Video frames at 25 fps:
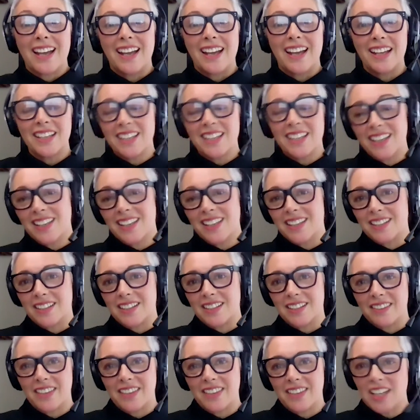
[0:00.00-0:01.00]
Again,
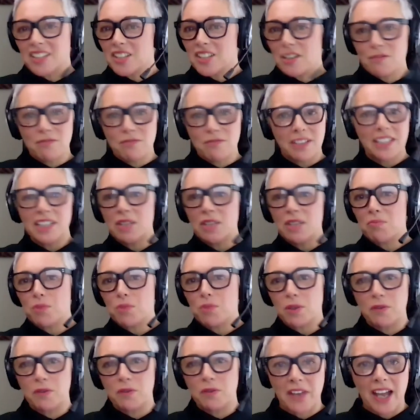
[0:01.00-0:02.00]
that's a really
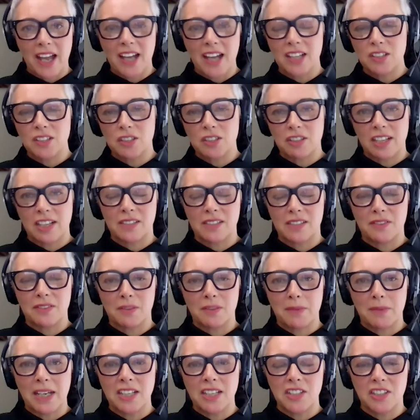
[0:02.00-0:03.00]
profound
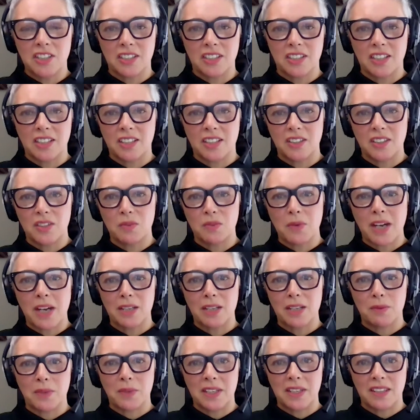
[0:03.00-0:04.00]
transformation in the
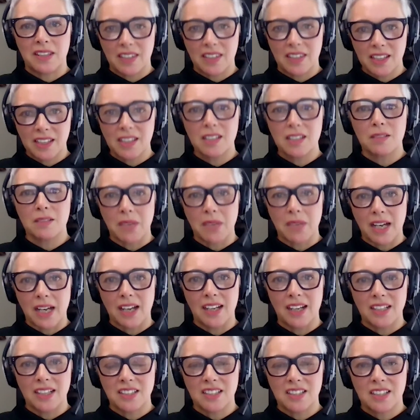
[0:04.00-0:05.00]
way we think
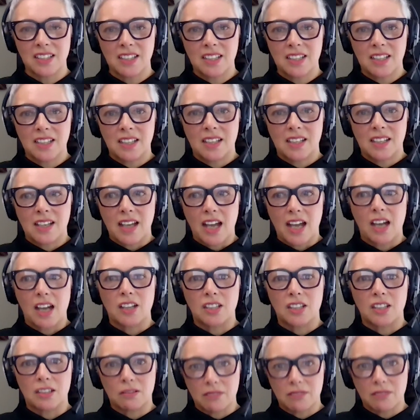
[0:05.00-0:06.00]
about our
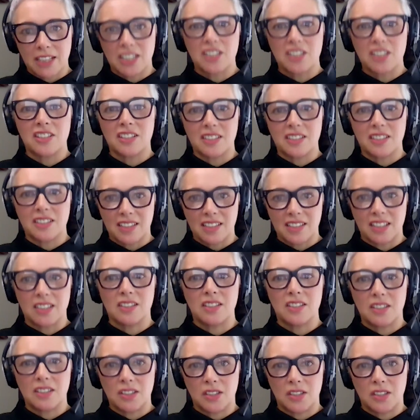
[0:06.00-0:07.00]
corrections
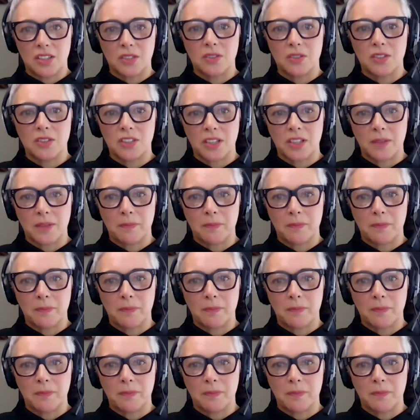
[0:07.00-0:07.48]
institution.